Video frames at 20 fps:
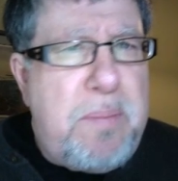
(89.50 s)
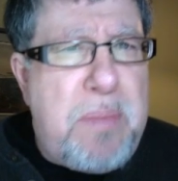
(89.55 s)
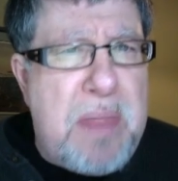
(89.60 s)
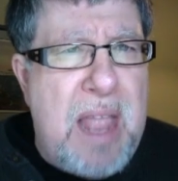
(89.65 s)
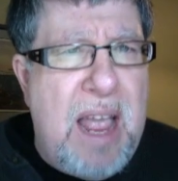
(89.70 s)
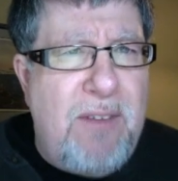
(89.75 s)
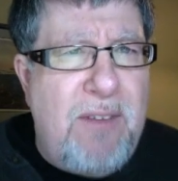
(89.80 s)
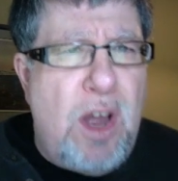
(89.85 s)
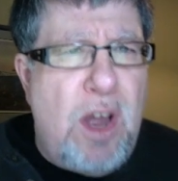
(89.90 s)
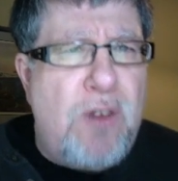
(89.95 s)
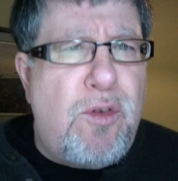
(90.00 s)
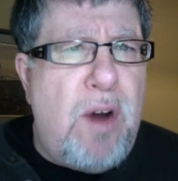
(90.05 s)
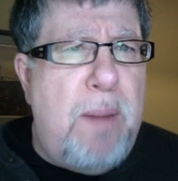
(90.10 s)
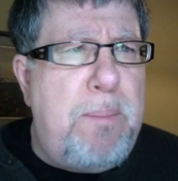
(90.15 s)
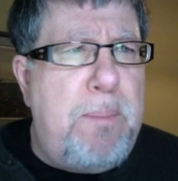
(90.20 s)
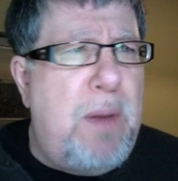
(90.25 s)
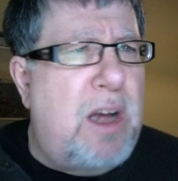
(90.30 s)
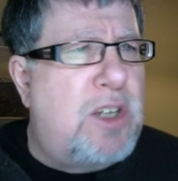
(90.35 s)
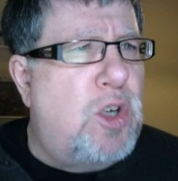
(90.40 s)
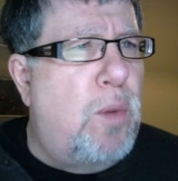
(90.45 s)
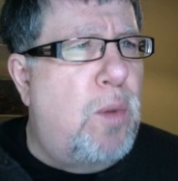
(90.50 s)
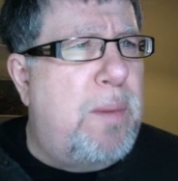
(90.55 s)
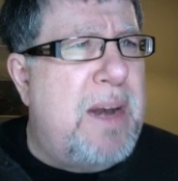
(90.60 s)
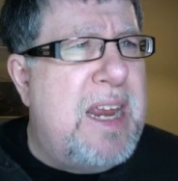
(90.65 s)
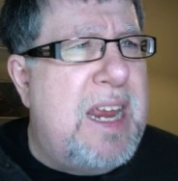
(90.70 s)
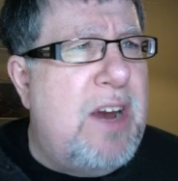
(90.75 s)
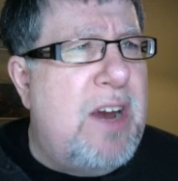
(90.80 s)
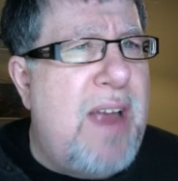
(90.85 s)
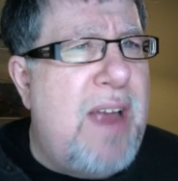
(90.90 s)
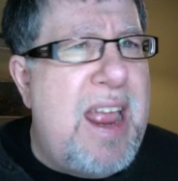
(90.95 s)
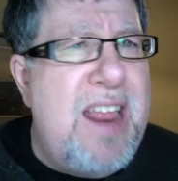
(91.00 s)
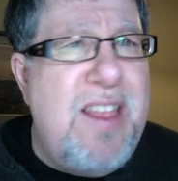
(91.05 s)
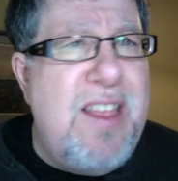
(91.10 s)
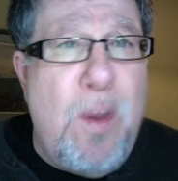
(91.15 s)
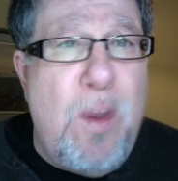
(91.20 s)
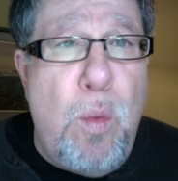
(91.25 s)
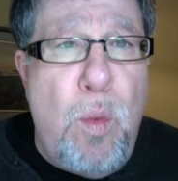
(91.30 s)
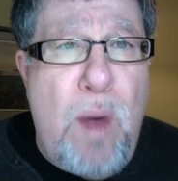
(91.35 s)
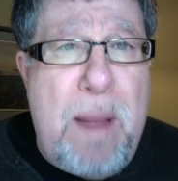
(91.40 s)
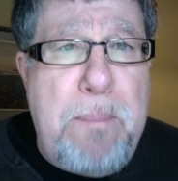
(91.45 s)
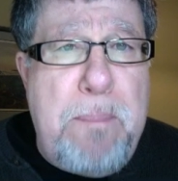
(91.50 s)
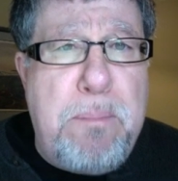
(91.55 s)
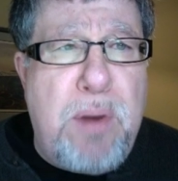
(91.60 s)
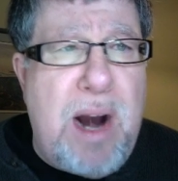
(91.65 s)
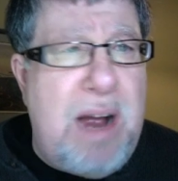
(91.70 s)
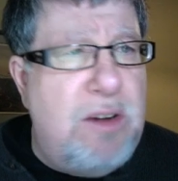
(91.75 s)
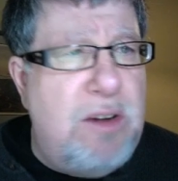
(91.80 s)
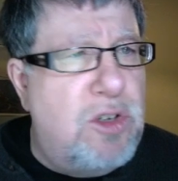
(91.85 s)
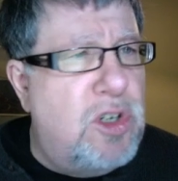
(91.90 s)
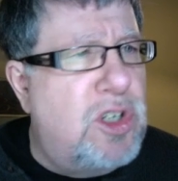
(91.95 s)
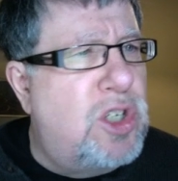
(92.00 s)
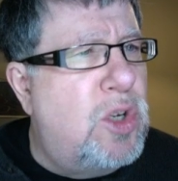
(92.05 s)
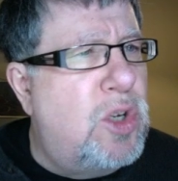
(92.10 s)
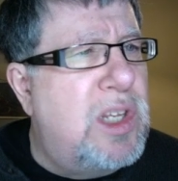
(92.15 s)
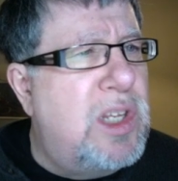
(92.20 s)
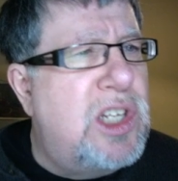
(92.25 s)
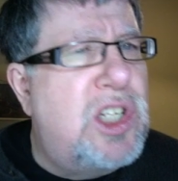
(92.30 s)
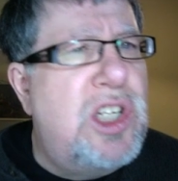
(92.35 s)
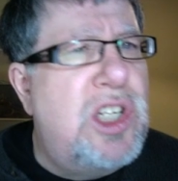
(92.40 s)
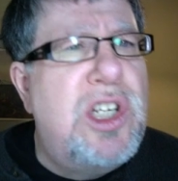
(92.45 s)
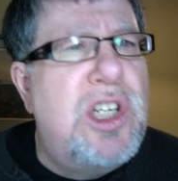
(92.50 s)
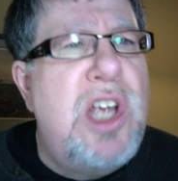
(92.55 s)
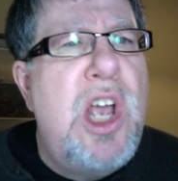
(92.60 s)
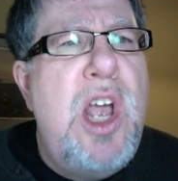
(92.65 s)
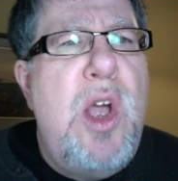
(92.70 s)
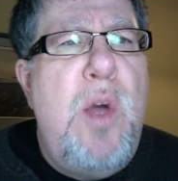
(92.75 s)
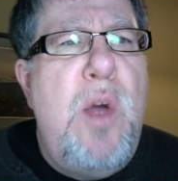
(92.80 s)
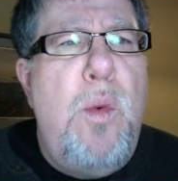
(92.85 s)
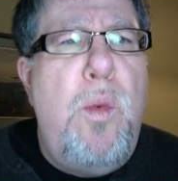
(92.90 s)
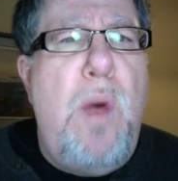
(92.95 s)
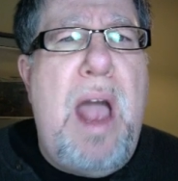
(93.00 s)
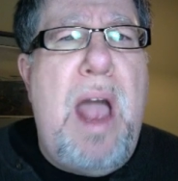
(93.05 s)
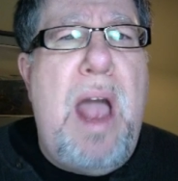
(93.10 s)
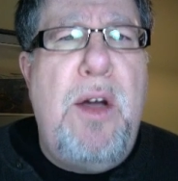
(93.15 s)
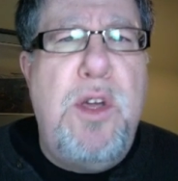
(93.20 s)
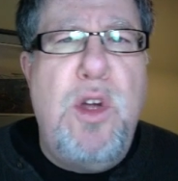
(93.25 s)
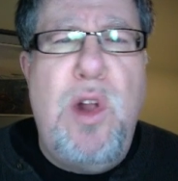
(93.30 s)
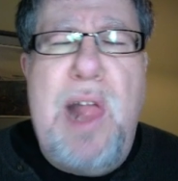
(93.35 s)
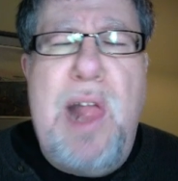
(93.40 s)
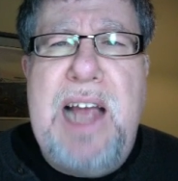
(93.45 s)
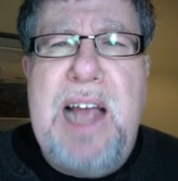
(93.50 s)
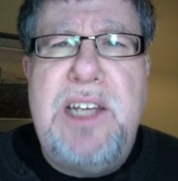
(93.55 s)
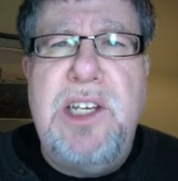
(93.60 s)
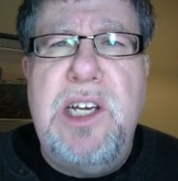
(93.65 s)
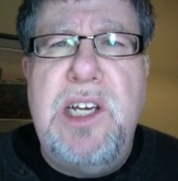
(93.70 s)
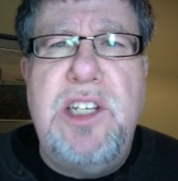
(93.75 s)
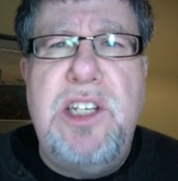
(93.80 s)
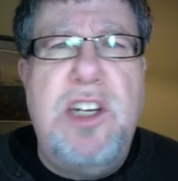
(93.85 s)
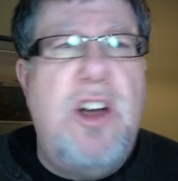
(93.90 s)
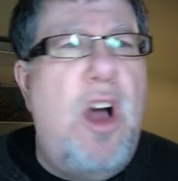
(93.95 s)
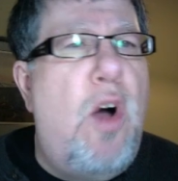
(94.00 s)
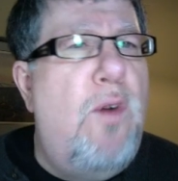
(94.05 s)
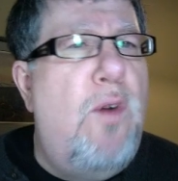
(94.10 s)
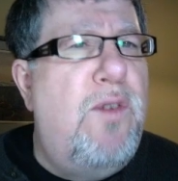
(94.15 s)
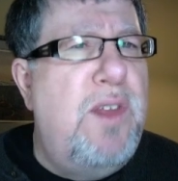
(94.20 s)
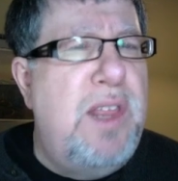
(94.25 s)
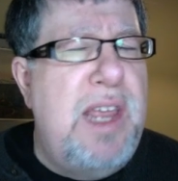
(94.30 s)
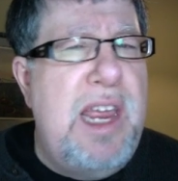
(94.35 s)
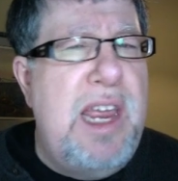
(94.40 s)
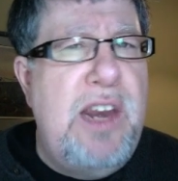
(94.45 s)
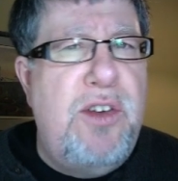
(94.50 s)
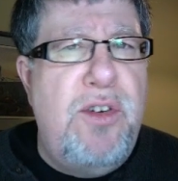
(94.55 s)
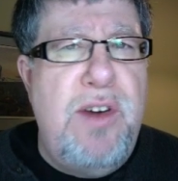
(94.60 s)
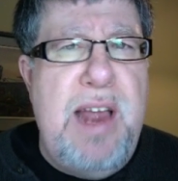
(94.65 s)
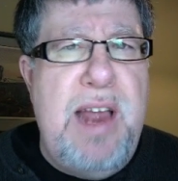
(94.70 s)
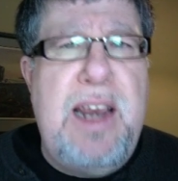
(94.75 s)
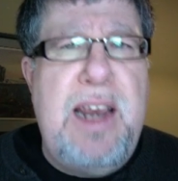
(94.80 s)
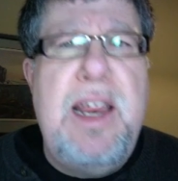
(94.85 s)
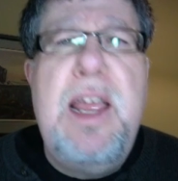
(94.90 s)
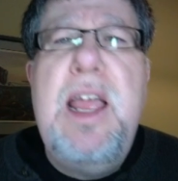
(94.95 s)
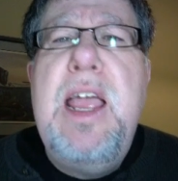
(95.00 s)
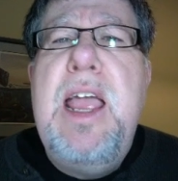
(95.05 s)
I've got Dropbox open here in the web browser. So this is how you'll access it over the internet.